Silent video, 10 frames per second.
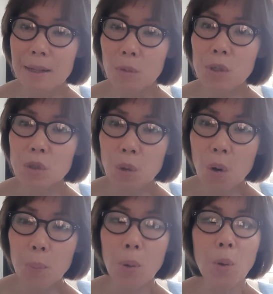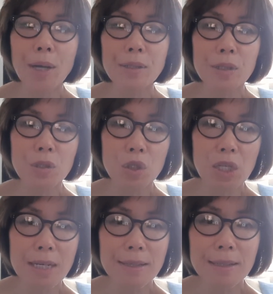which all point to
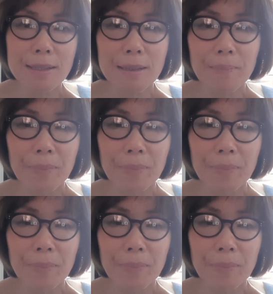Jesus.